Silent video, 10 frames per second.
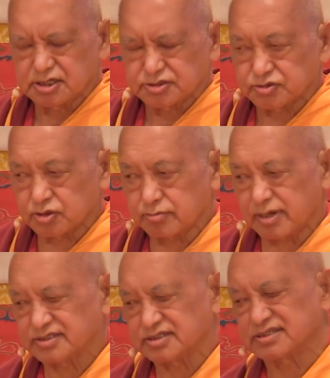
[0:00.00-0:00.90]
So you
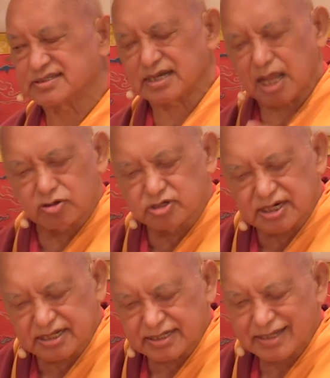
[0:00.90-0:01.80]
must recite
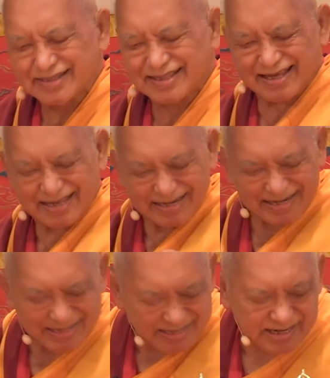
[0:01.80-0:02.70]
loudly, they can
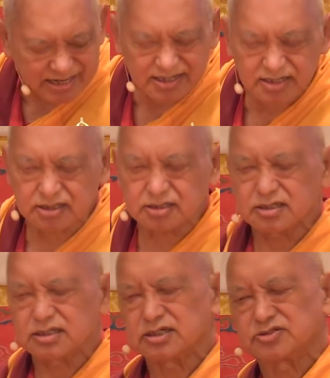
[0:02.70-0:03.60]
hear.
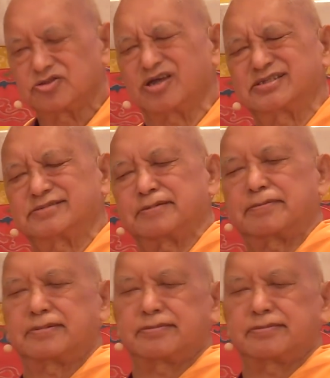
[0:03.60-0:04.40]
Not that.